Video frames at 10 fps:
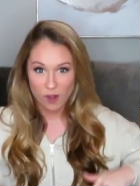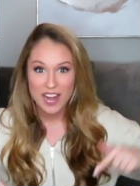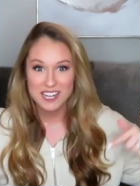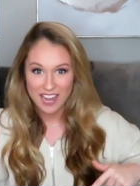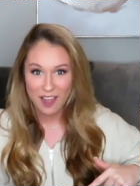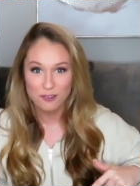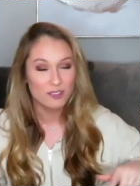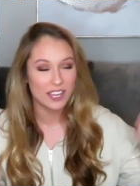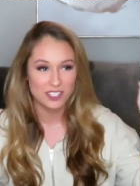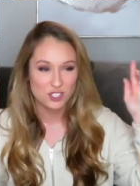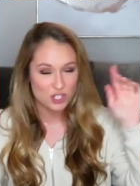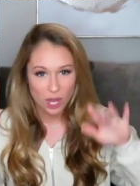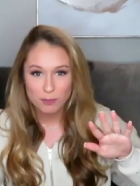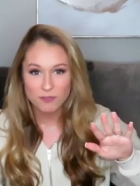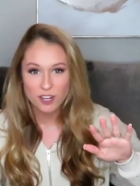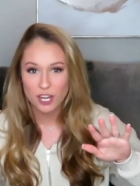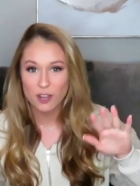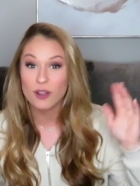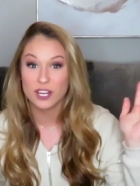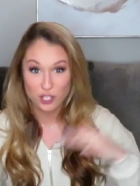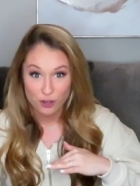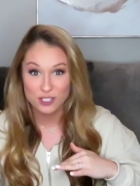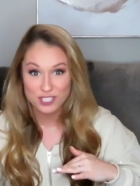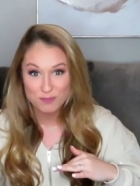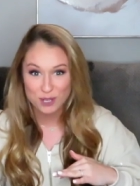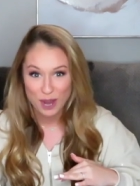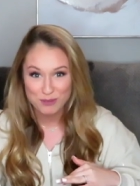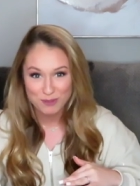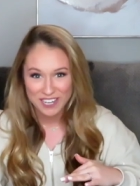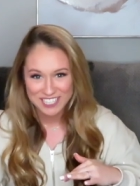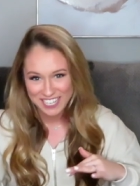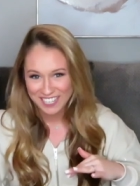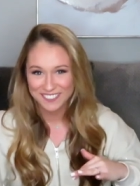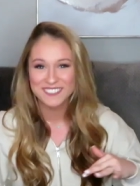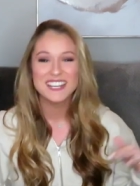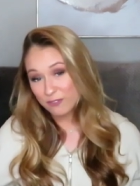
right now. Like, stop the video and go and subscribe to my channel.